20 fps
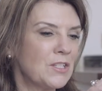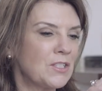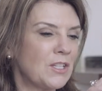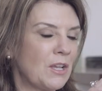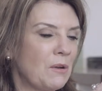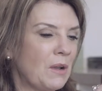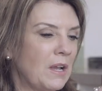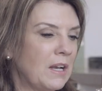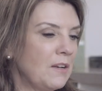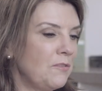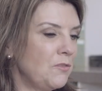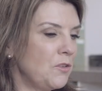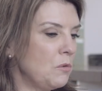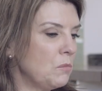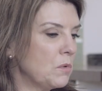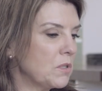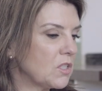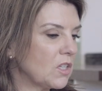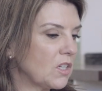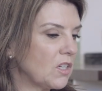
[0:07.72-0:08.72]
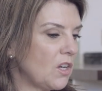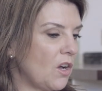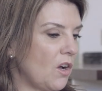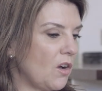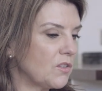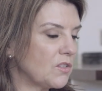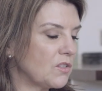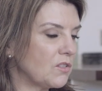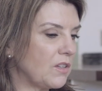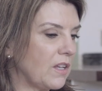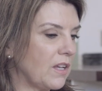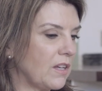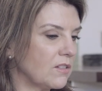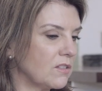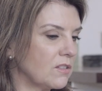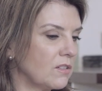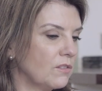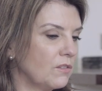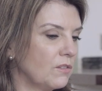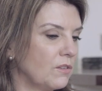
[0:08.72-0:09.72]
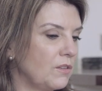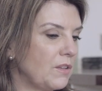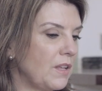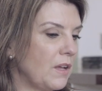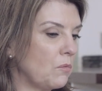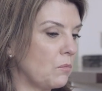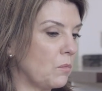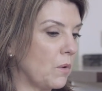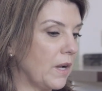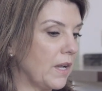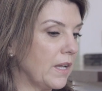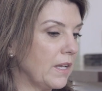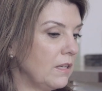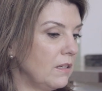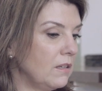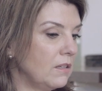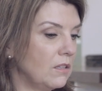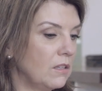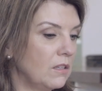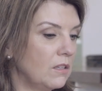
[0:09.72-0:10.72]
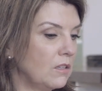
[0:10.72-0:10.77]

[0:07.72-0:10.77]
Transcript: so and if you were to cut that that way,